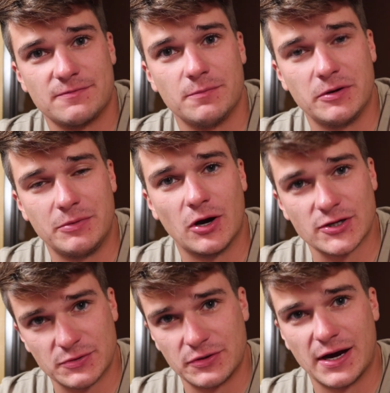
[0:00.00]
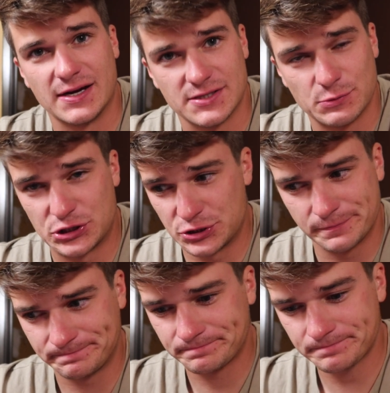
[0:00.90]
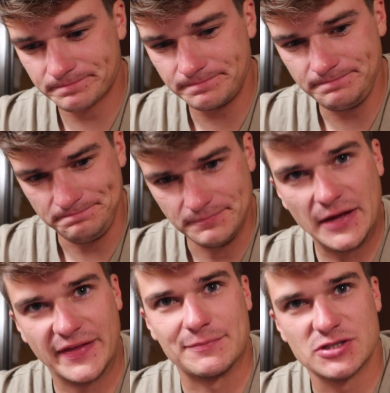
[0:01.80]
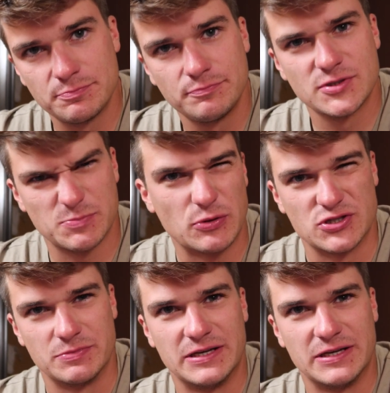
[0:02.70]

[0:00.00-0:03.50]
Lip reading: I'm going to be honest with you guys, which I think I'm supposed to be.